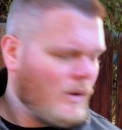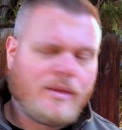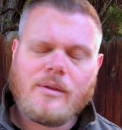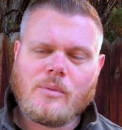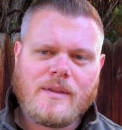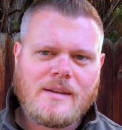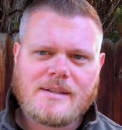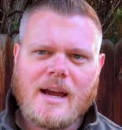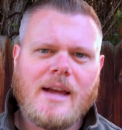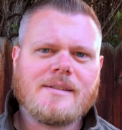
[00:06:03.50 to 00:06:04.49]
with with these
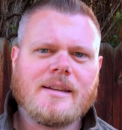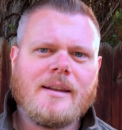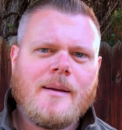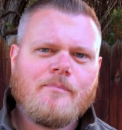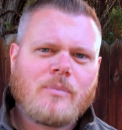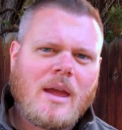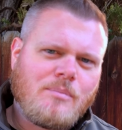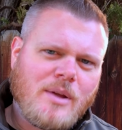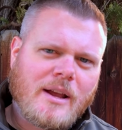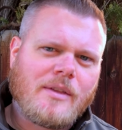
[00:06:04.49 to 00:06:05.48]
guys and and
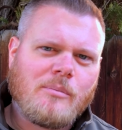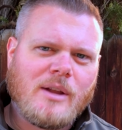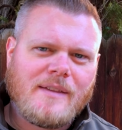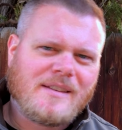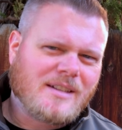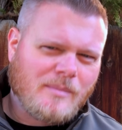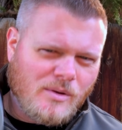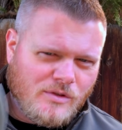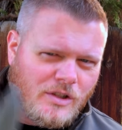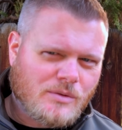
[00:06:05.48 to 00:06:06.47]
pick out the blade that's going to be
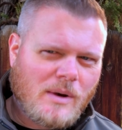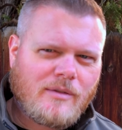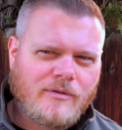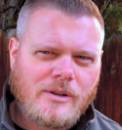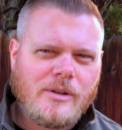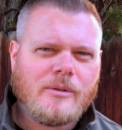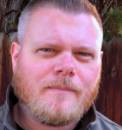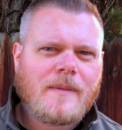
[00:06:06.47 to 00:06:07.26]
just right for you.